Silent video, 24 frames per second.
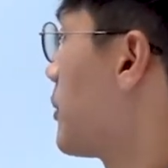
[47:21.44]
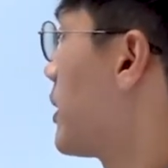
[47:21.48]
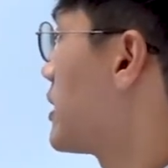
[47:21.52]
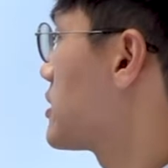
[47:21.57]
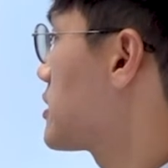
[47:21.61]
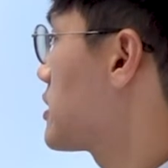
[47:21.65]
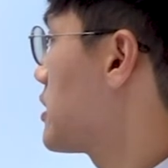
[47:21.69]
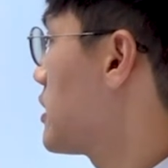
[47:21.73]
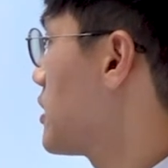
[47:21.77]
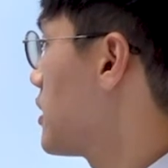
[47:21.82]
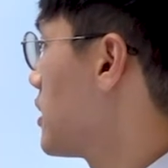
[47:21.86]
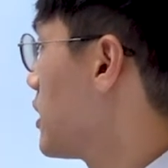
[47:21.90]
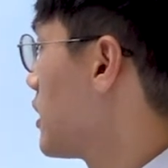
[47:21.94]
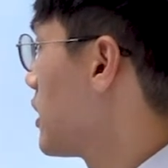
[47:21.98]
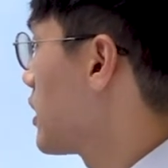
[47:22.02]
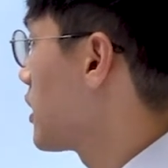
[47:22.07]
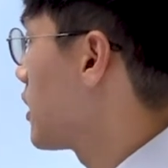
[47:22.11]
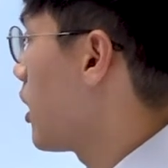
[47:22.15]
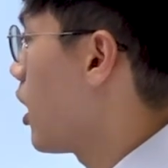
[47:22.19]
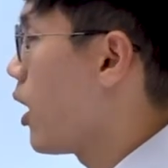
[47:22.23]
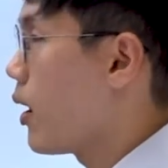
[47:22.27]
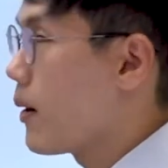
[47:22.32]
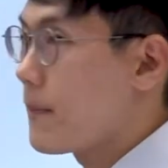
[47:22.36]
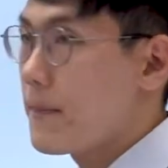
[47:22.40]
see
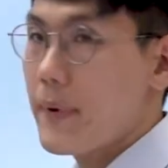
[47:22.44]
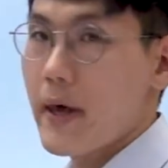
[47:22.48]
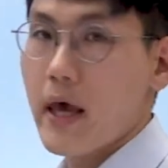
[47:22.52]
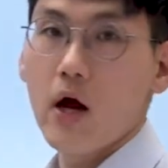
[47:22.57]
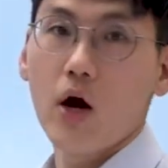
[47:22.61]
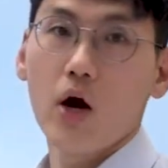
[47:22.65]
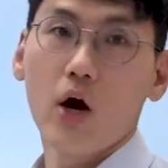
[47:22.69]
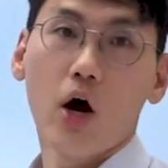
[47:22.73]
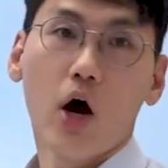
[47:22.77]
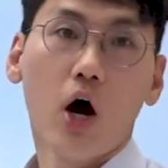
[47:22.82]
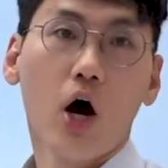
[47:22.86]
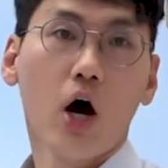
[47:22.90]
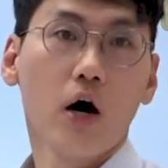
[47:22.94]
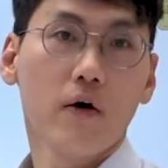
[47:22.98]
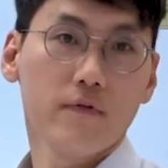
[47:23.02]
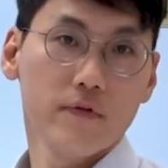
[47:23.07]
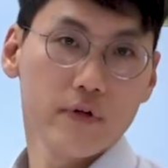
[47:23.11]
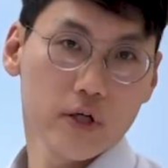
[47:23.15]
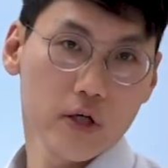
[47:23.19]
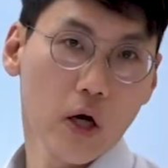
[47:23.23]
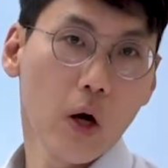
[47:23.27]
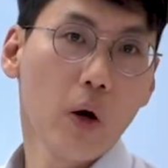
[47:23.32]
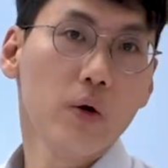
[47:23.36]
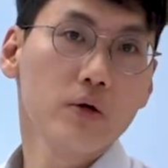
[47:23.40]
a pair of the
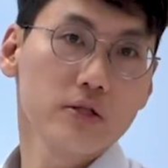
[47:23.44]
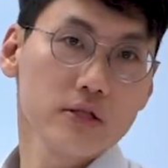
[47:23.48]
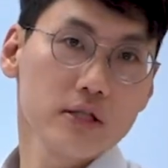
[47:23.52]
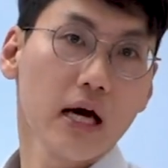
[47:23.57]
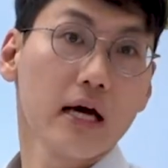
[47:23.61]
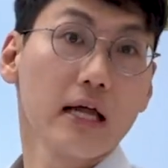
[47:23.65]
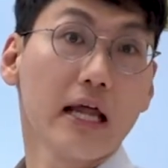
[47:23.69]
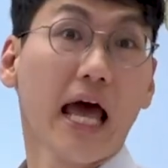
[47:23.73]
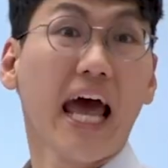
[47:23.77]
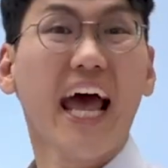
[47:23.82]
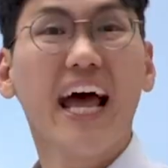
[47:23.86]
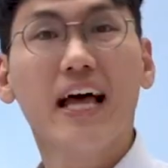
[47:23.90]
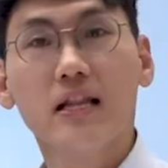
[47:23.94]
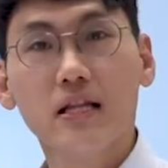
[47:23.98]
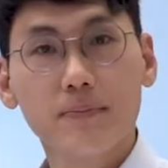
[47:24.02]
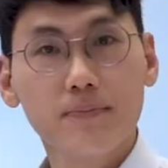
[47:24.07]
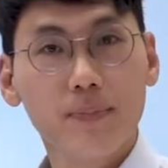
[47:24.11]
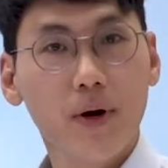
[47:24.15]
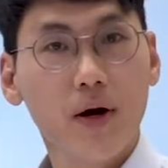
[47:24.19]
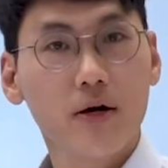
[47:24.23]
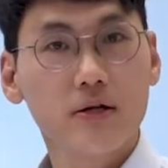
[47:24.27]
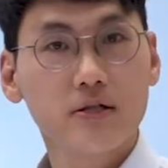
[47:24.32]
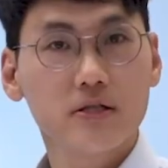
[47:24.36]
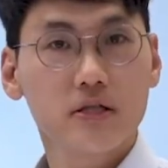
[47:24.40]
cosine and the
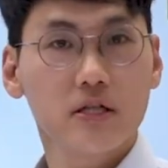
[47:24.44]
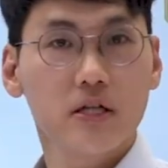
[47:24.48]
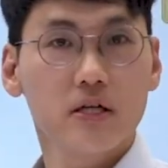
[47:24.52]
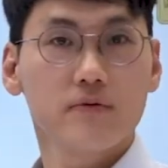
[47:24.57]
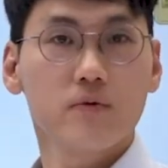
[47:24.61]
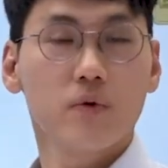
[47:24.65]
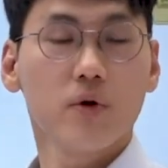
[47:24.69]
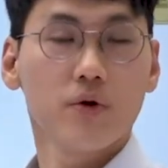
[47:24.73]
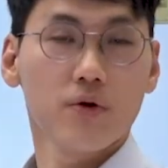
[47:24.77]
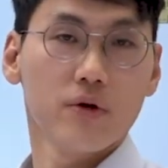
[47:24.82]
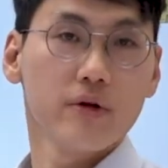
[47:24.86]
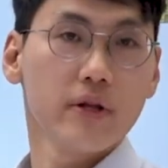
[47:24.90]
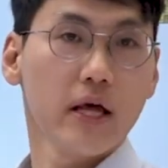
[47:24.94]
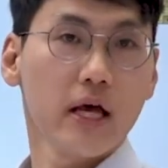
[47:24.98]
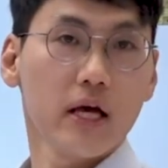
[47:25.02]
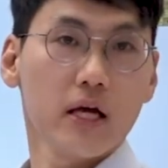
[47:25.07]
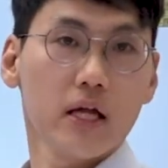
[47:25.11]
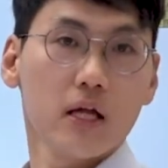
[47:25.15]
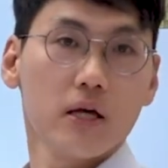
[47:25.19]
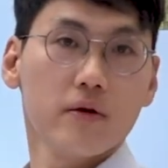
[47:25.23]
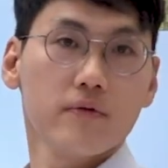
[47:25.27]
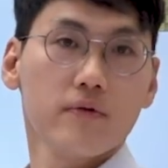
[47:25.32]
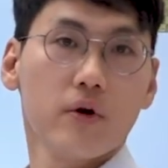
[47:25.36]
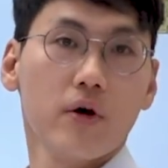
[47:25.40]
positive one or
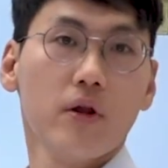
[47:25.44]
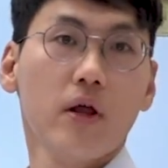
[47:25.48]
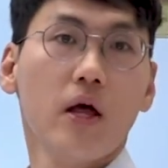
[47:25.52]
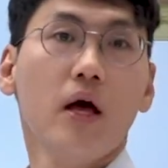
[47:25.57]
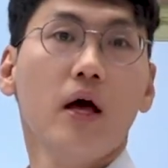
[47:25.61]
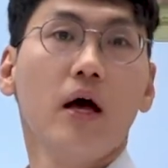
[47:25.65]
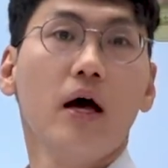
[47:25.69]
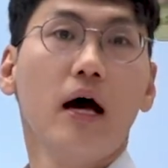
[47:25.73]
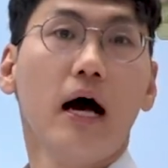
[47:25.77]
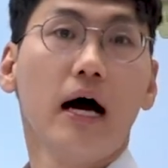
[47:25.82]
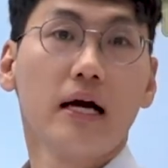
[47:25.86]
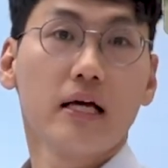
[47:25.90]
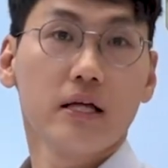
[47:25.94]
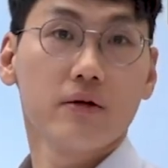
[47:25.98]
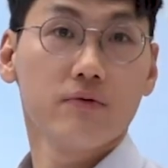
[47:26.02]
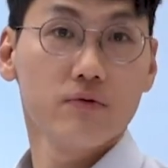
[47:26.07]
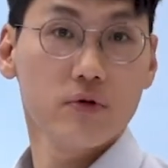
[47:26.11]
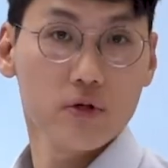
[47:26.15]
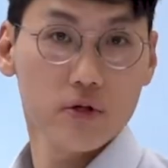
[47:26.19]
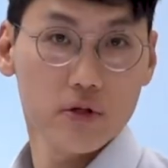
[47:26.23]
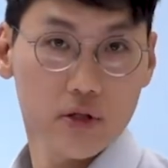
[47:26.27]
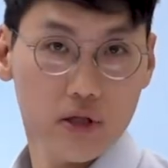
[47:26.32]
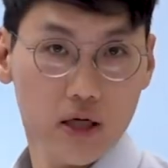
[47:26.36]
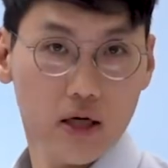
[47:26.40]
negative one, I can
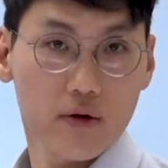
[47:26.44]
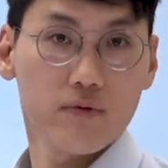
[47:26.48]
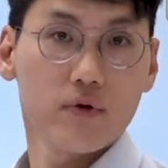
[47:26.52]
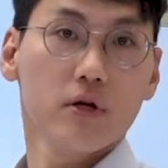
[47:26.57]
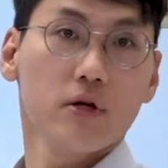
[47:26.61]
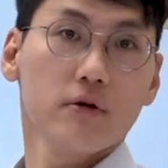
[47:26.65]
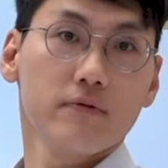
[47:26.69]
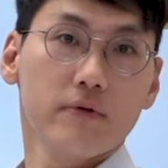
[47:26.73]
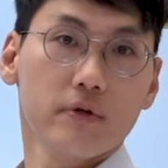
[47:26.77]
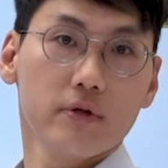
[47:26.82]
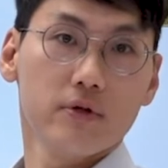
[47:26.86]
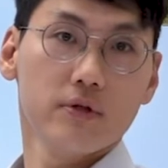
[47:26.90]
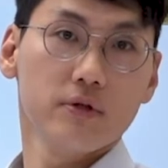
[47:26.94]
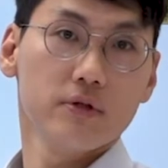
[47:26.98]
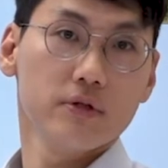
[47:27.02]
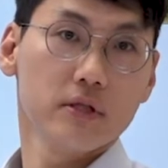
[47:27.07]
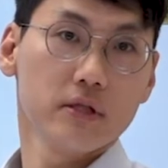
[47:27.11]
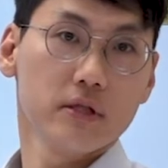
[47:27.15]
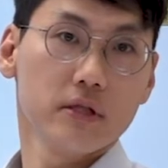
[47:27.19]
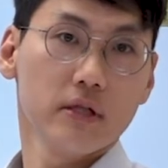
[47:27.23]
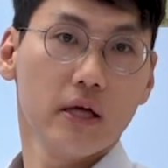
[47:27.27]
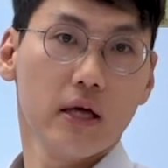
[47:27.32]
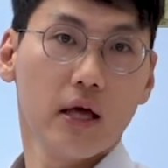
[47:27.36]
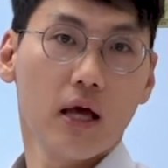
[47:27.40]
really get rid of it
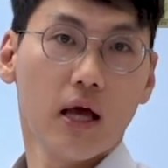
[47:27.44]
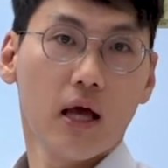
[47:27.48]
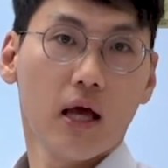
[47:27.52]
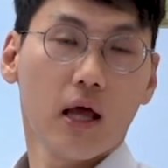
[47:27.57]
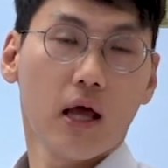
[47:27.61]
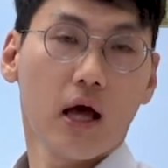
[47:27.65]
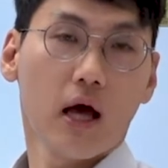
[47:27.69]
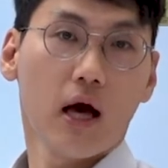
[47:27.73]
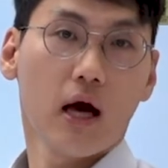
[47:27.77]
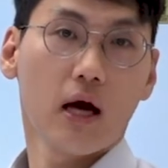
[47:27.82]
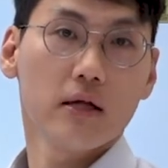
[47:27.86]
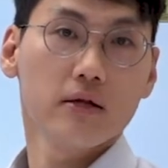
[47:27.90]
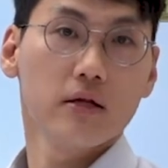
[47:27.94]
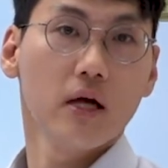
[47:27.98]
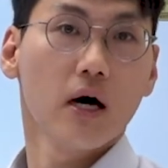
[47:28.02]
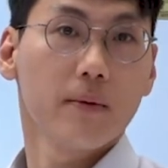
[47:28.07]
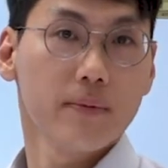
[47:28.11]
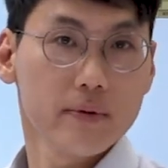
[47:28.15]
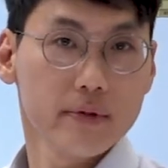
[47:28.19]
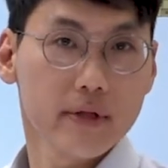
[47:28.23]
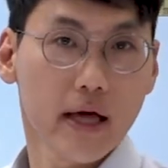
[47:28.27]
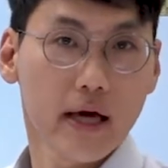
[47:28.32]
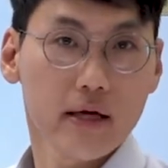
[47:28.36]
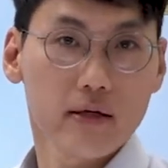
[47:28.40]
using the
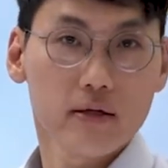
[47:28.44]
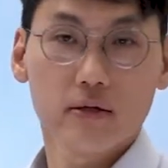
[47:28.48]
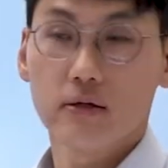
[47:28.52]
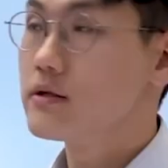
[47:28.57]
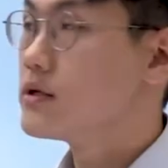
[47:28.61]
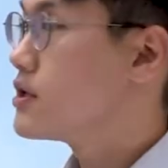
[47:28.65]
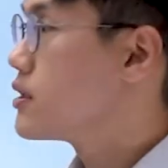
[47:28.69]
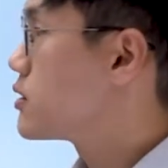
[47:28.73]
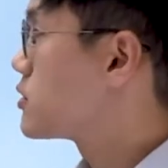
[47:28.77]
double angle.